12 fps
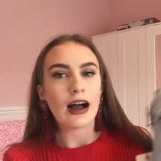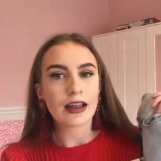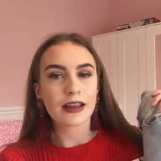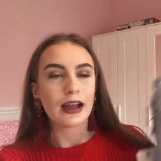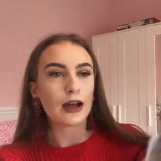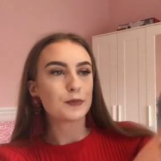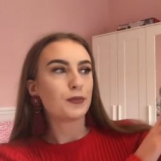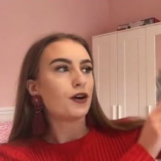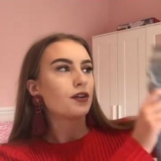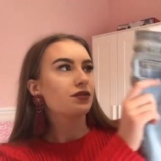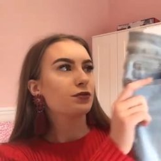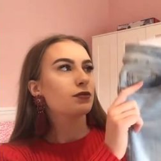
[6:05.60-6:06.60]
I, I
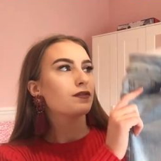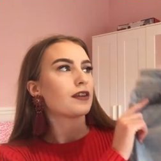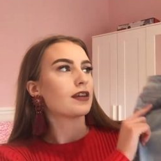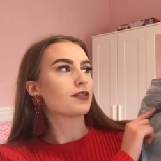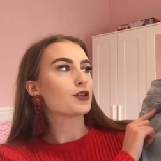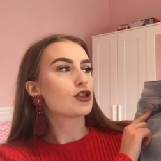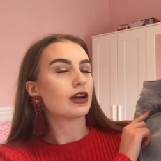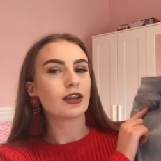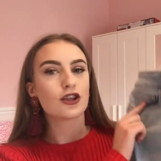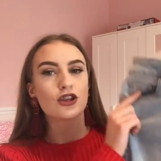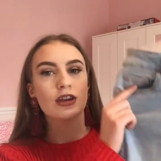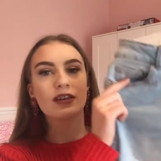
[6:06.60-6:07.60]
bought some of these
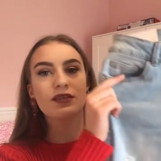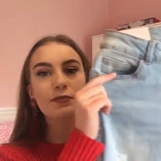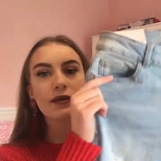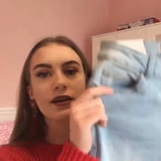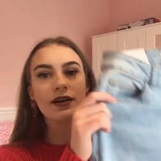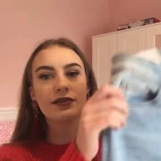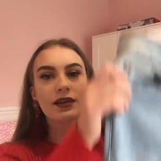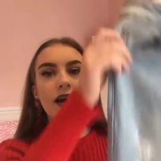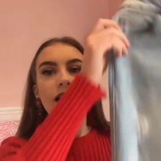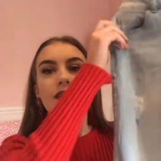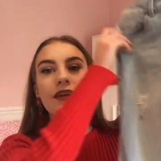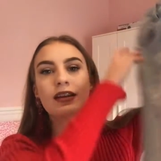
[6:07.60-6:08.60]
Jenna jeans because
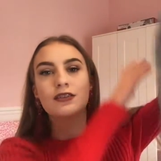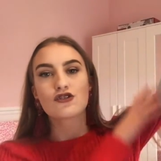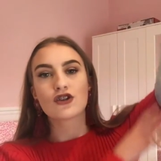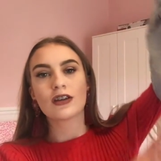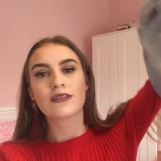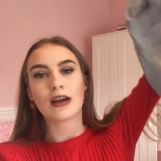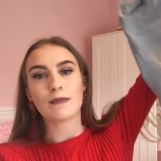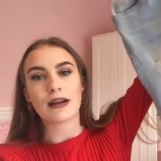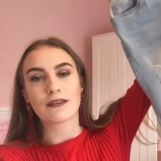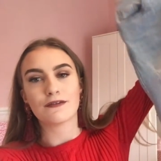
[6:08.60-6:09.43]
these jeans are my